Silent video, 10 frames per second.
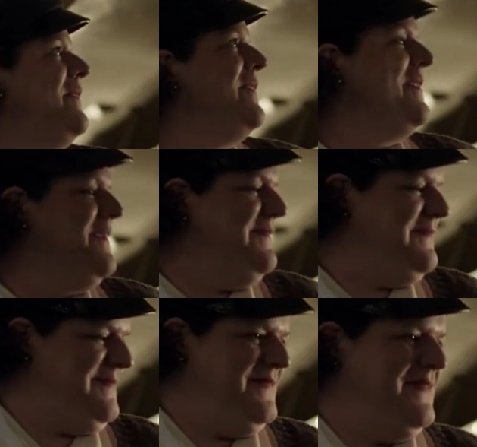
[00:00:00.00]
meets
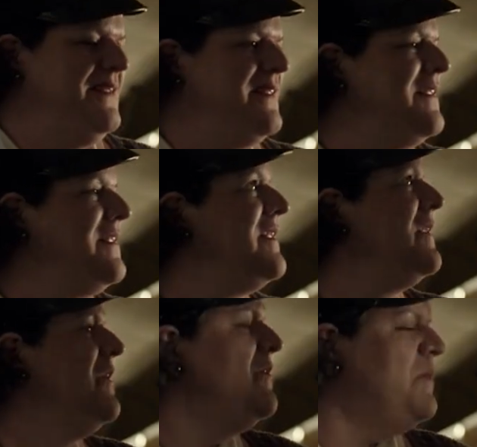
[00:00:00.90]
Victoria in the bus.
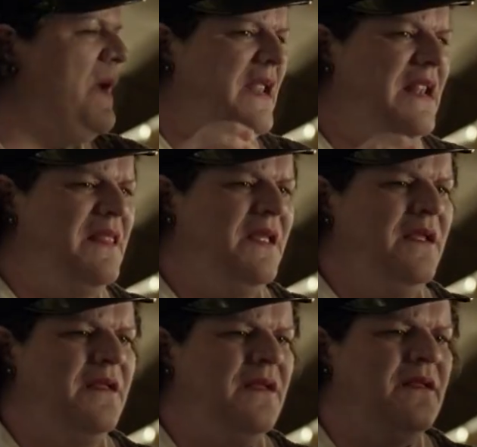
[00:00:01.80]
She
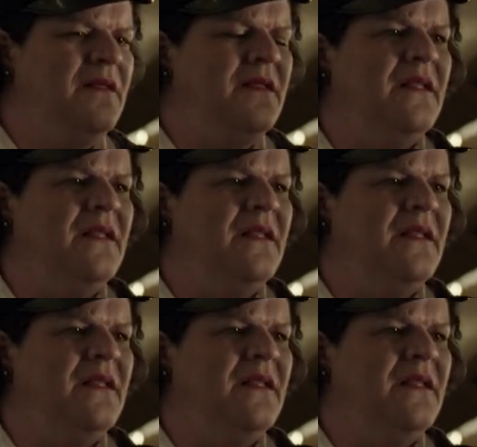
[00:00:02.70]
apologizes to